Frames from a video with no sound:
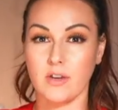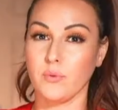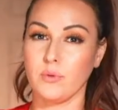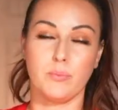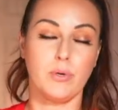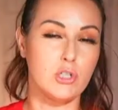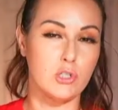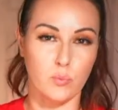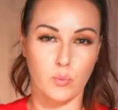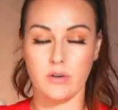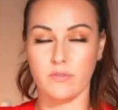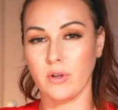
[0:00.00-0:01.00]
You preach the
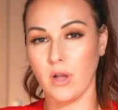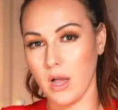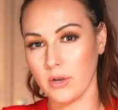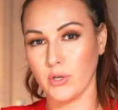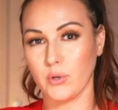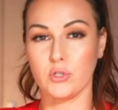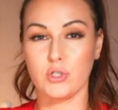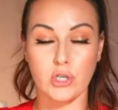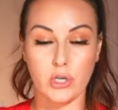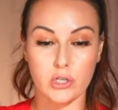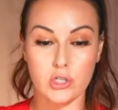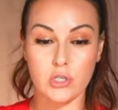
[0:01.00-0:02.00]
word of God, go to
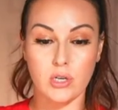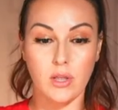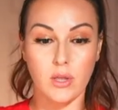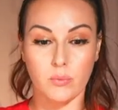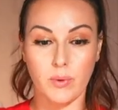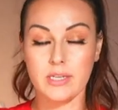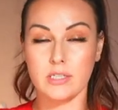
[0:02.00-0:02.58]
church, right?